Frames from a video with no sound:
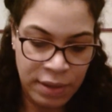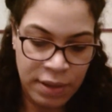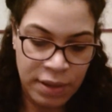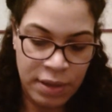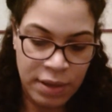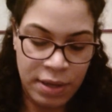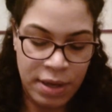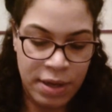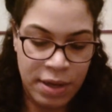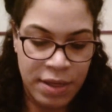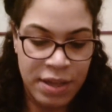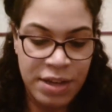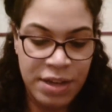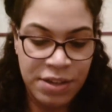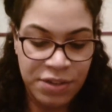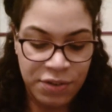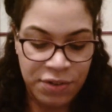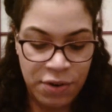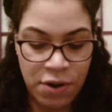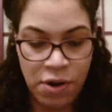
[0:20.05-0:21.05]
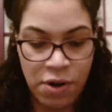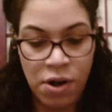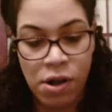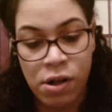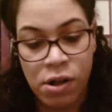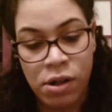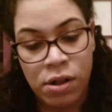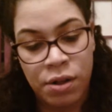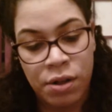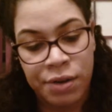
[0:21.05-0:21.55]
Now these are
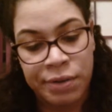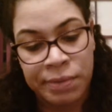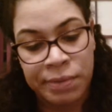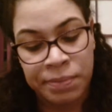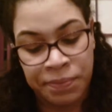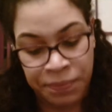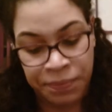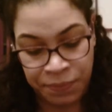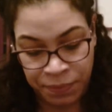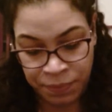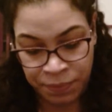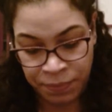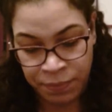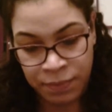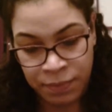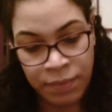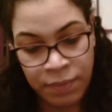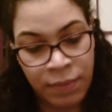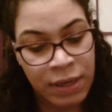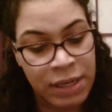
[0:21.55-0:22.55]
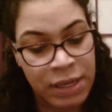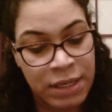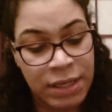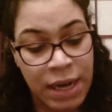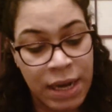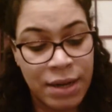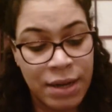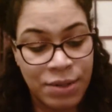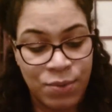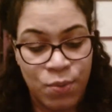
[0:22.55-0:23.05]
all
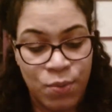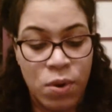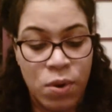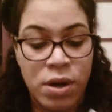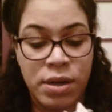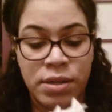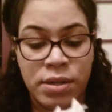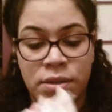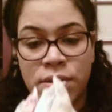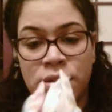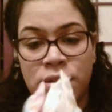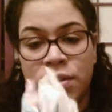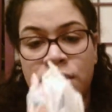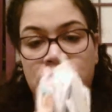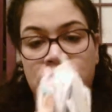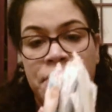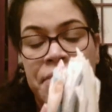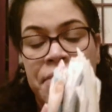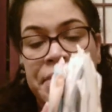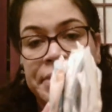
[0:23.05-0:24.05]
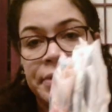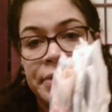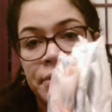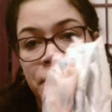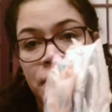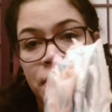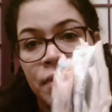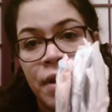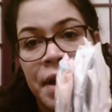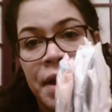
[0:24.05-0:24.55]
size ones.
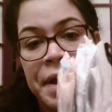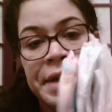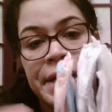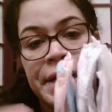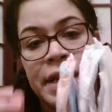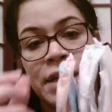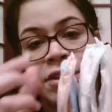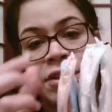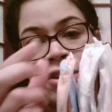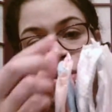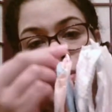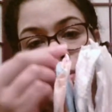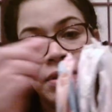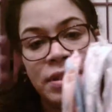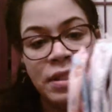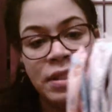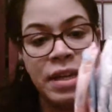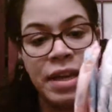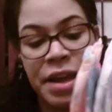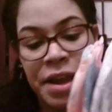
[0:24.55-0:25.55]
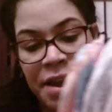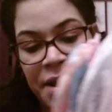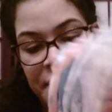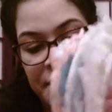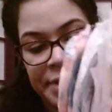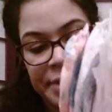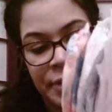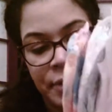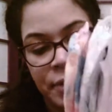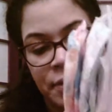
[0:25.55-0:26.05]
As you see,
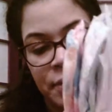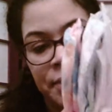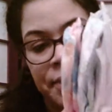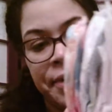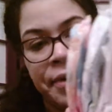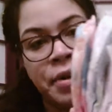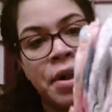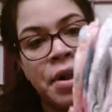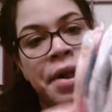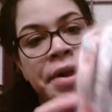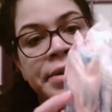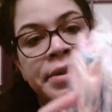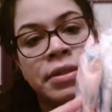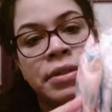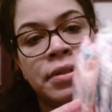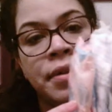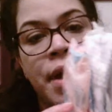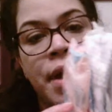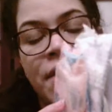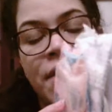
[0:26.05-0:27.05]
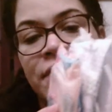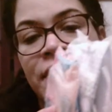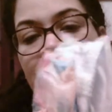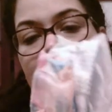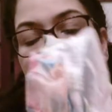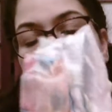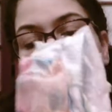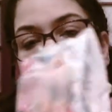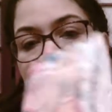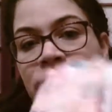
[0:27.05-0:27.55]
I forgot
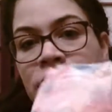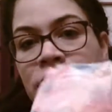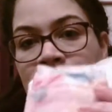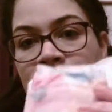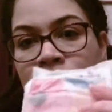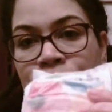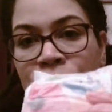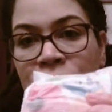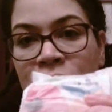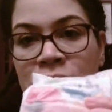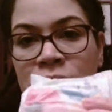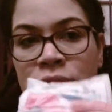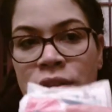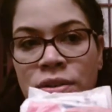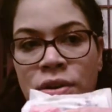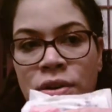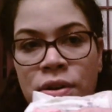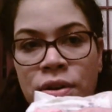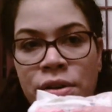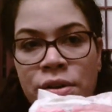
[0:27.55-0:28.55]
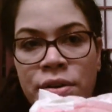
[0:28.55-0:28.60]
what this brand is called.